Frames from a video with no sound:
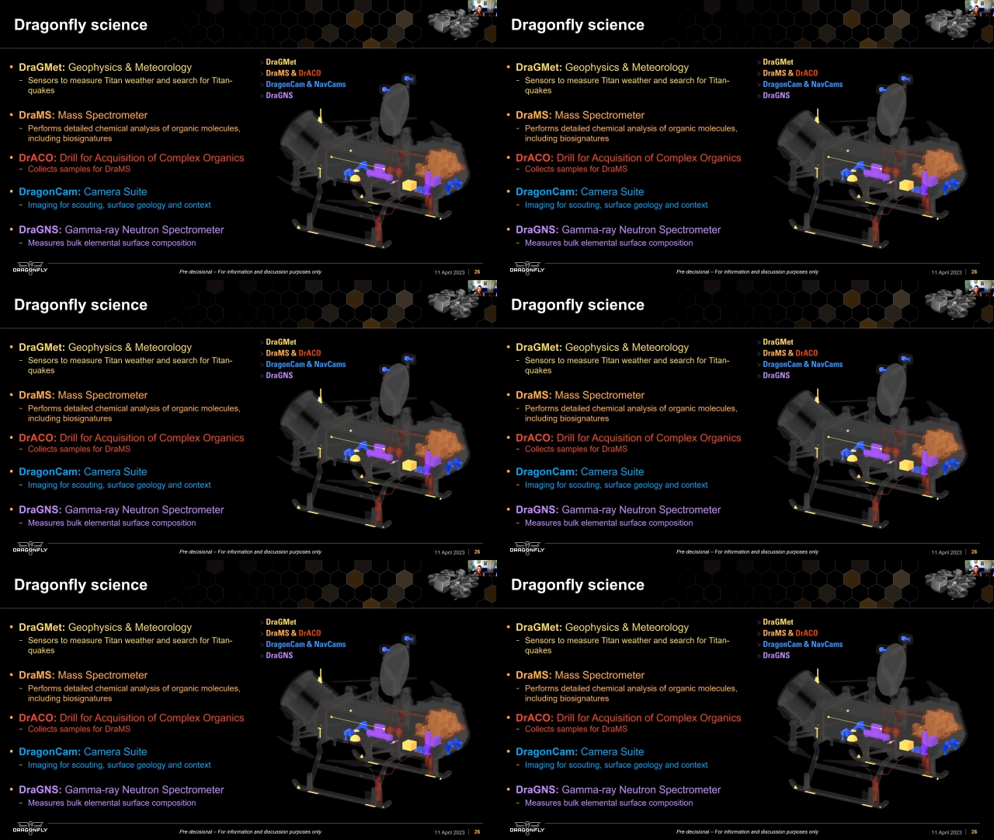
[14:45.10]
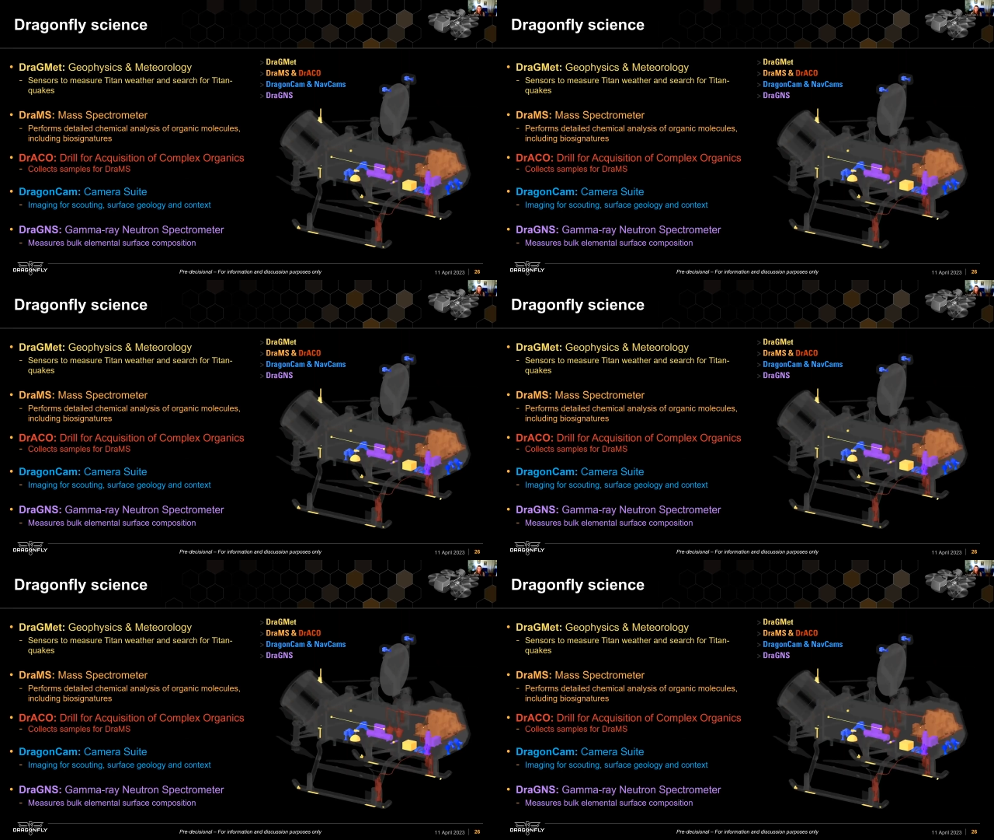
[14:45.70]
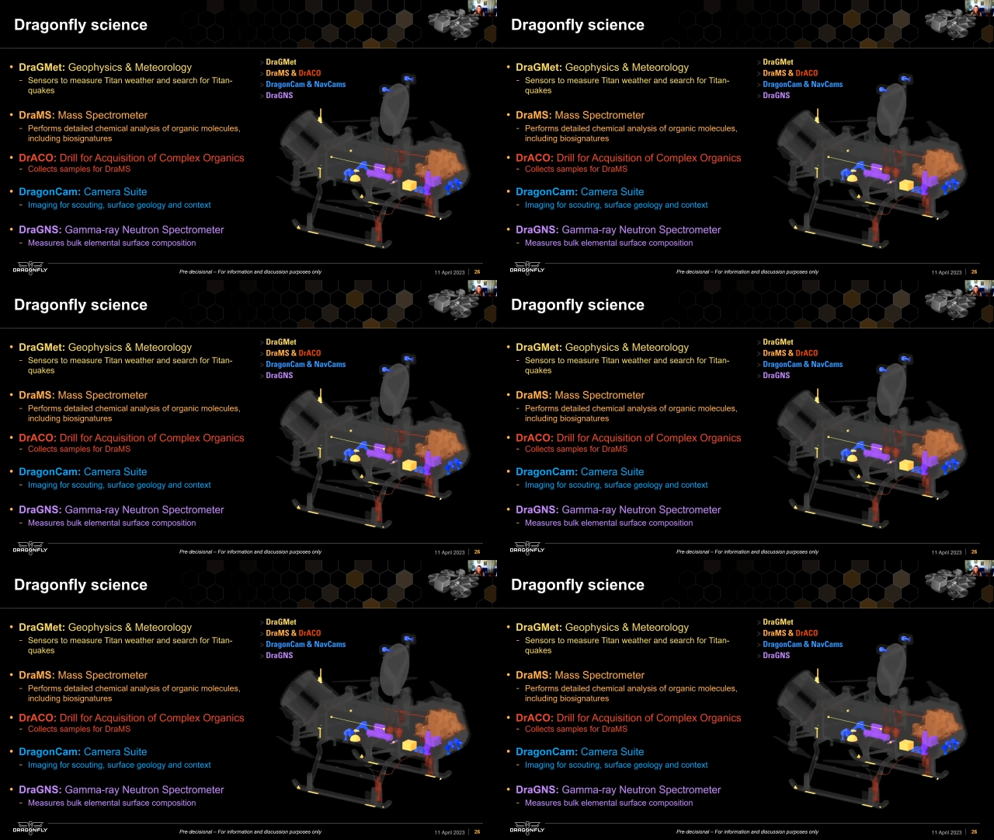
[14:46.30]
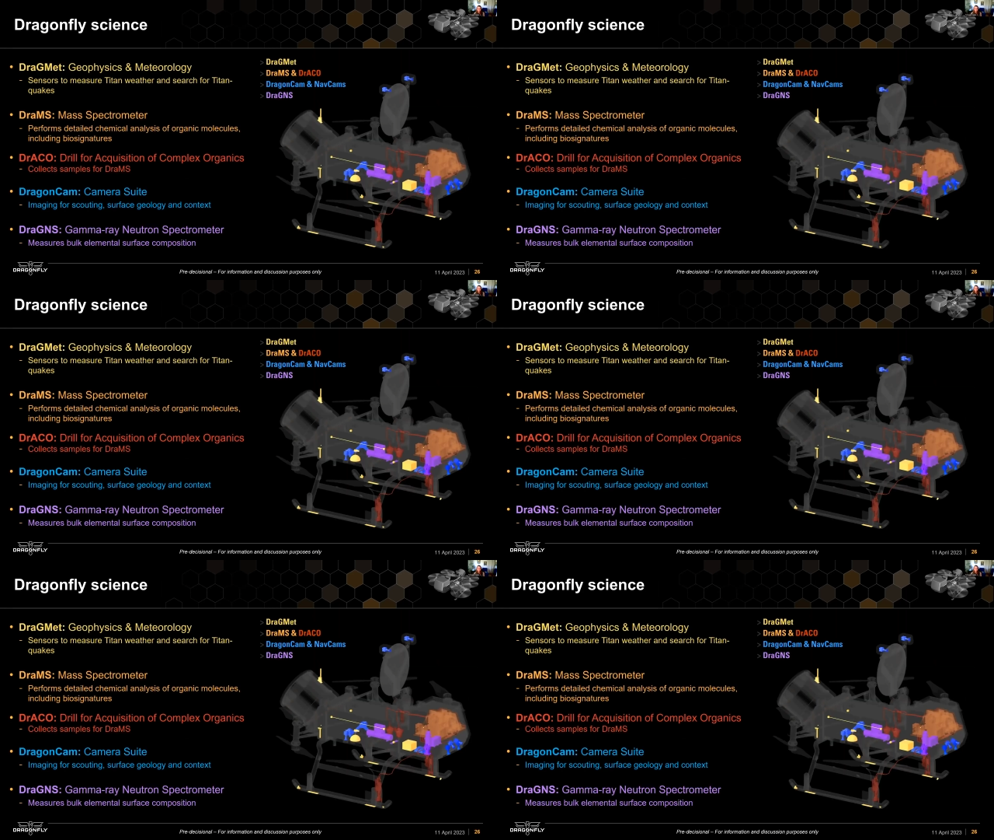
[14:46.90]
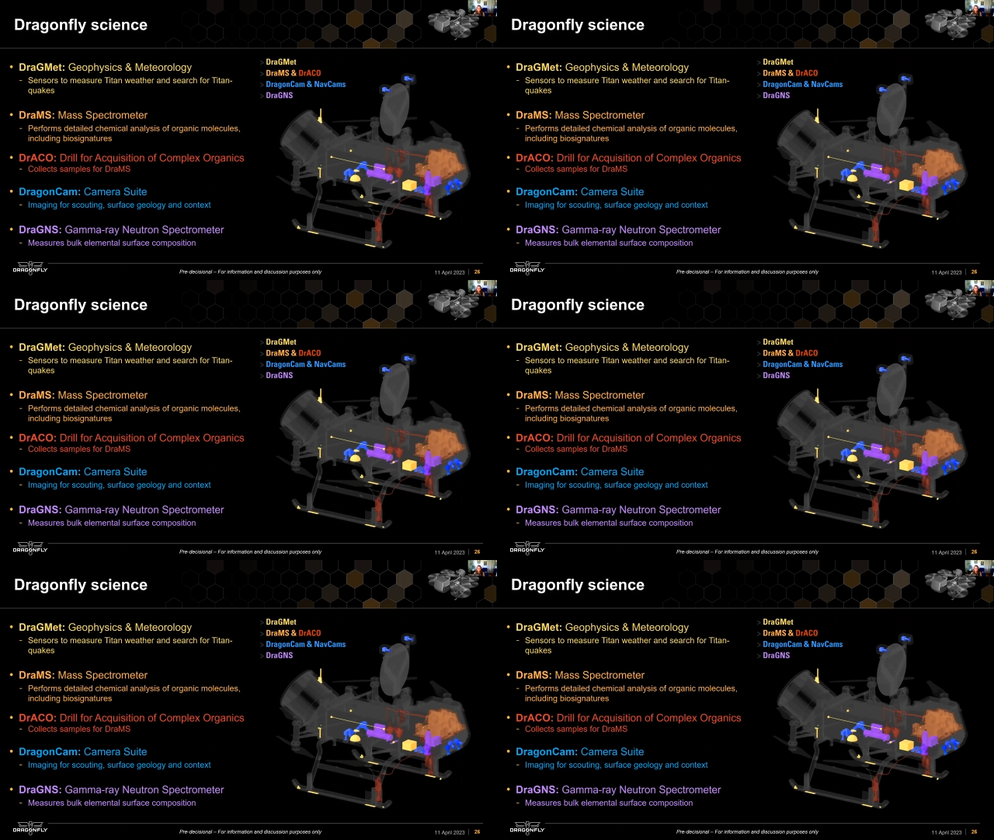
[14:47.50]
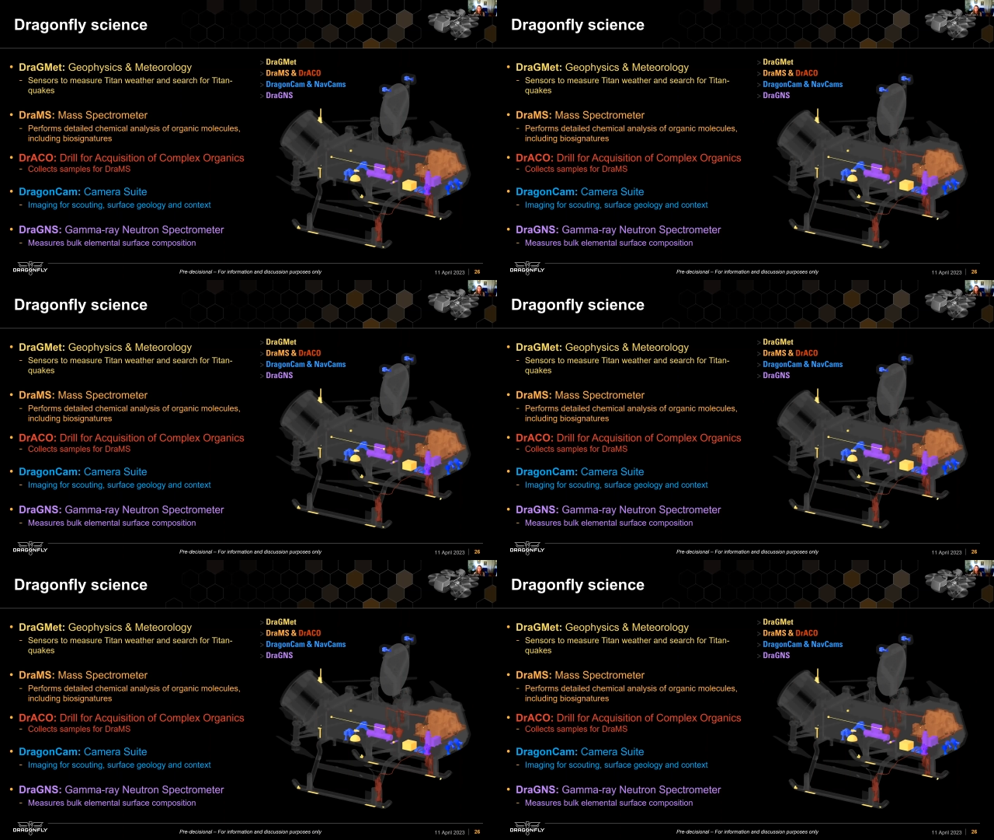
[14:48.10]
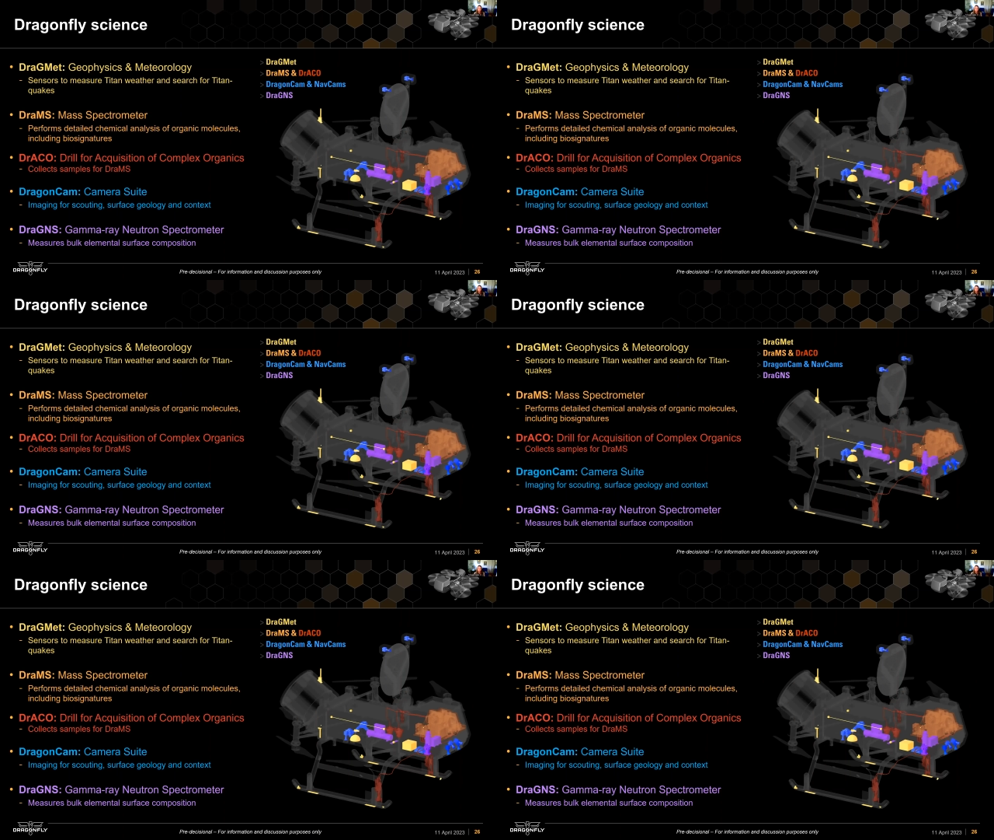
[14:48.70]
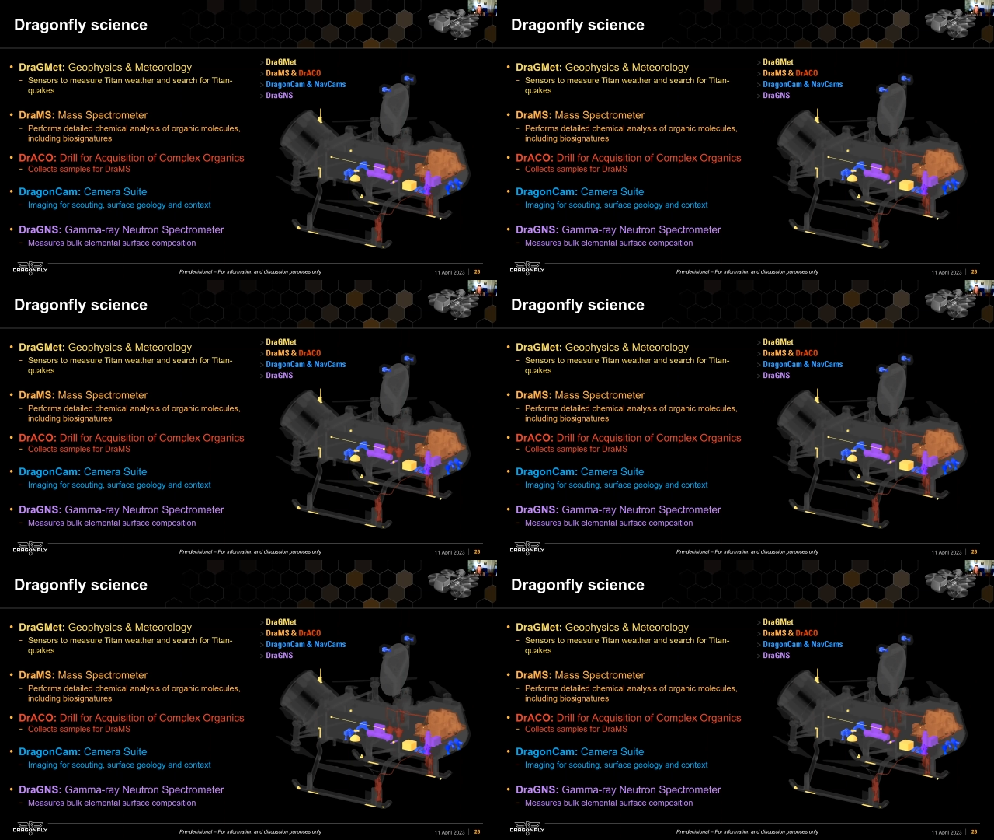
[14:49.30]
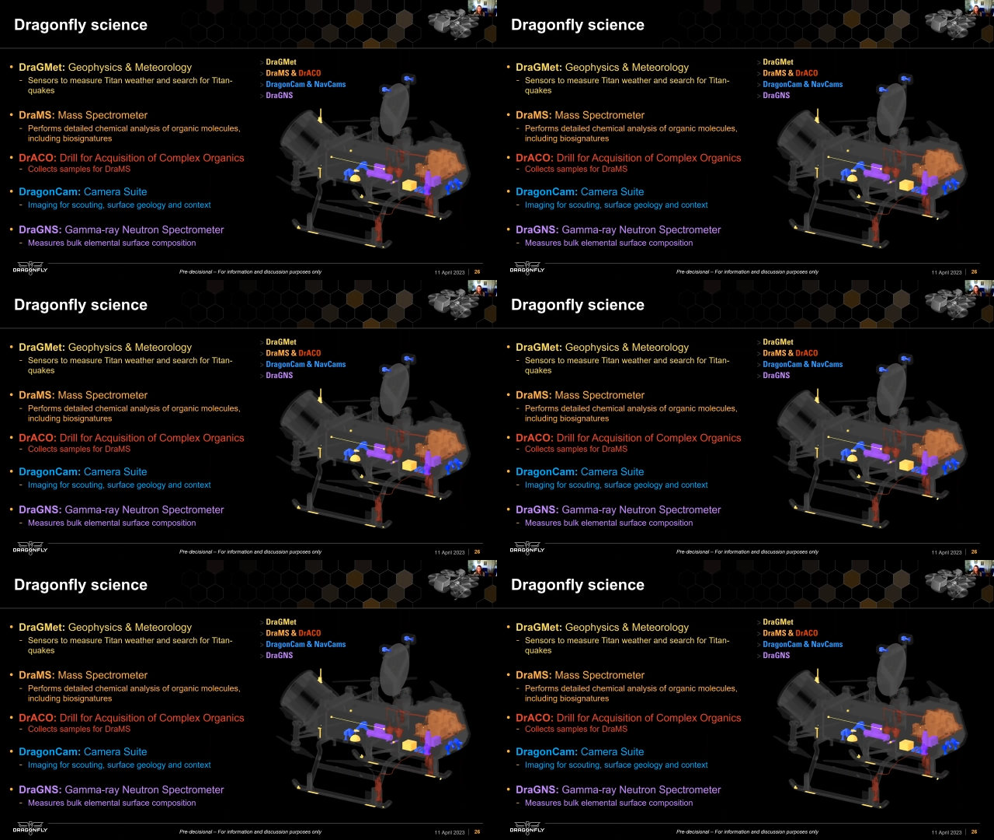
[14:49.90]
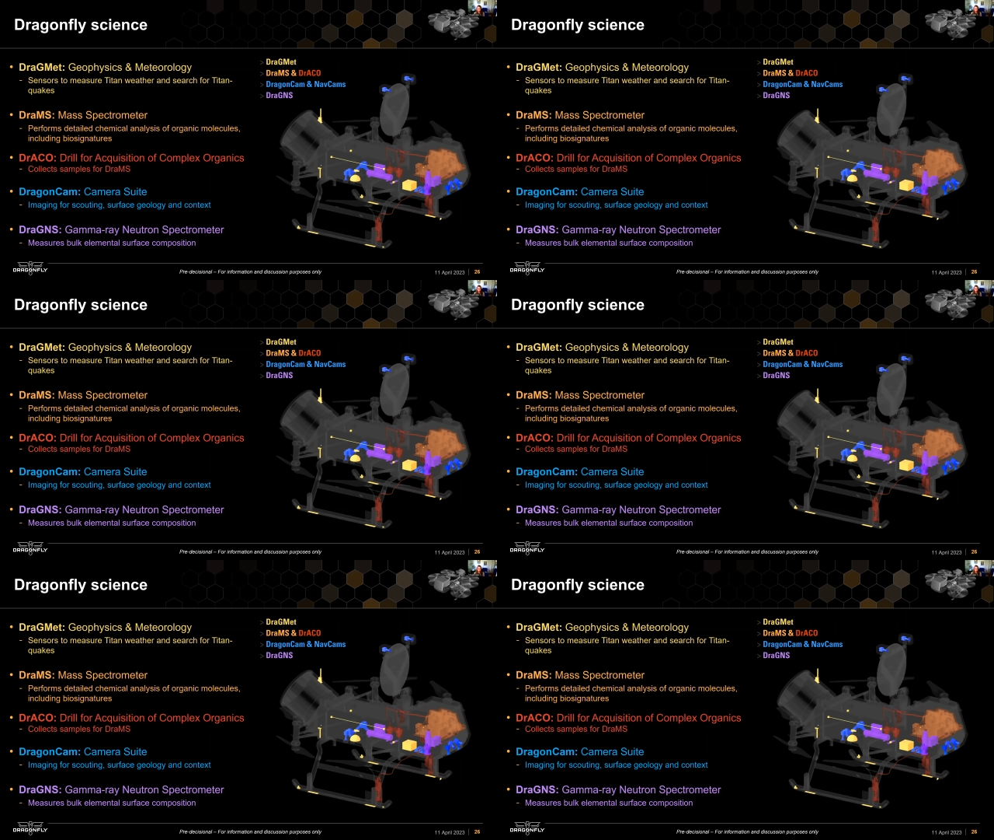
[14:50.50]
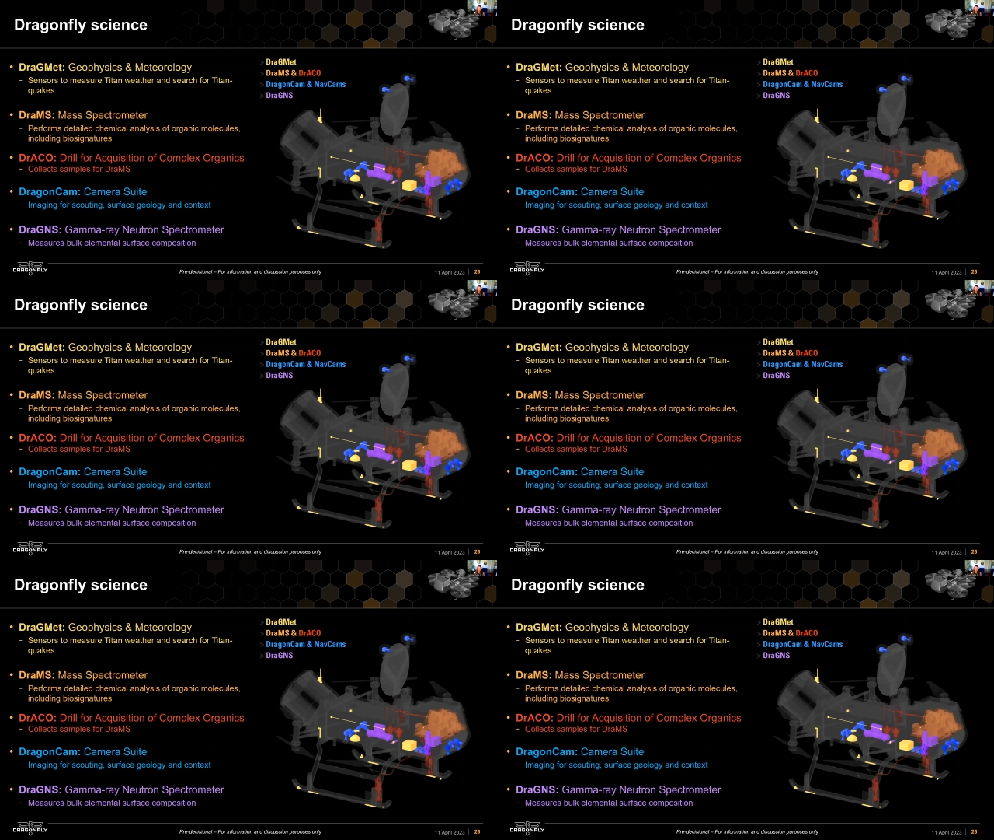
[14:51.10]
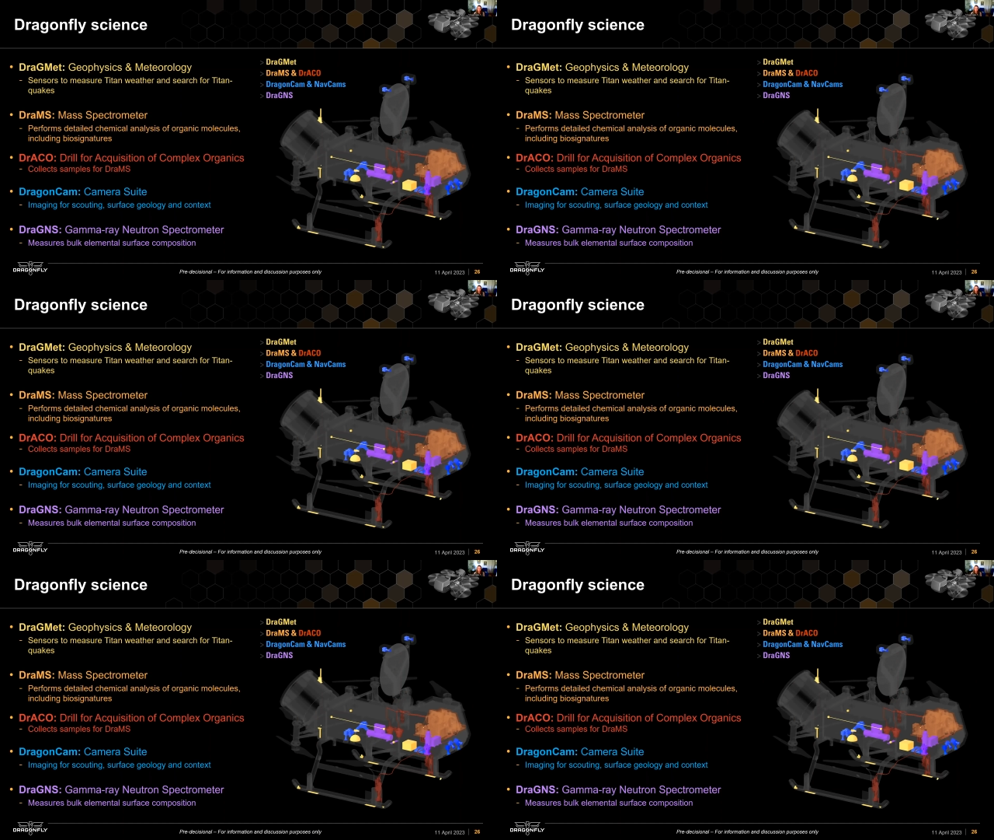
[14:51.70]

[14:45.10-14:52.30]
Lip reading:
(no speaker visible)